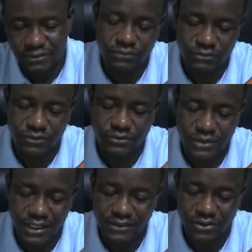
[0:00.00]
for
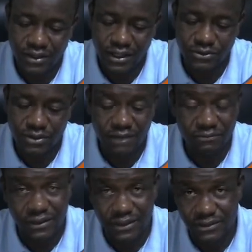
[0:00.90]
today, as long as you have
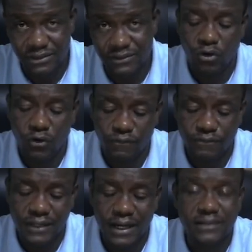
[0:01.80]
a list of
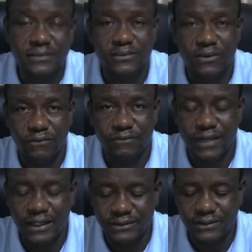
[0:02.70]
tasks of
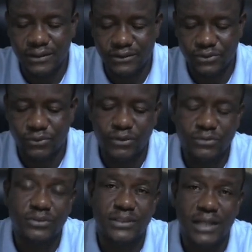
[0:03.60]
that day. So we want
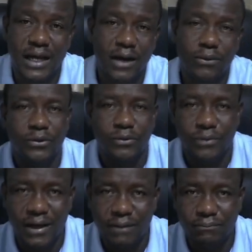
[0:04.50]
to see how you
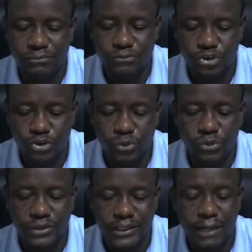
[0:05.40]
can show
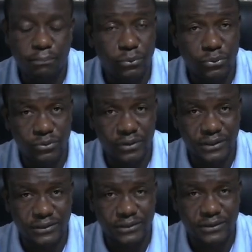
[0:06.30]
their
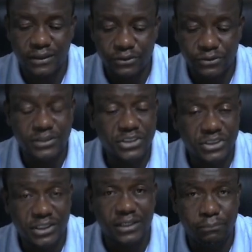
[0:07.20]
progress using
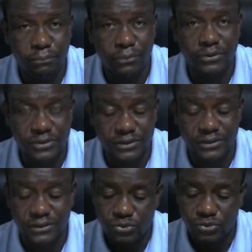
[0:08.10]
check
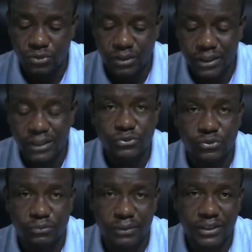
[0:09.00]
boxes to help you
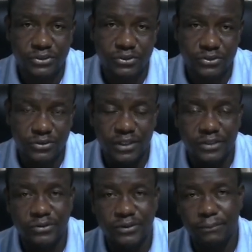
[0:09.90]
measure, so that you
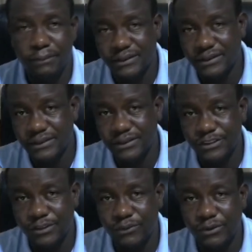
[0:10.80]
know the percentage
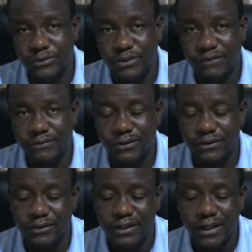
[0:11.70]
of what you have
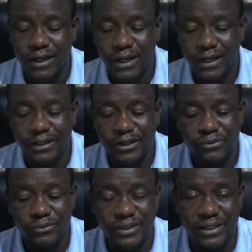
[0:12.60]
done, and then
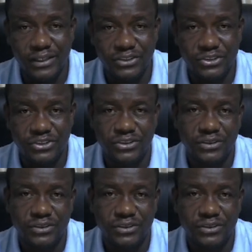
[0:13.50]
you gauge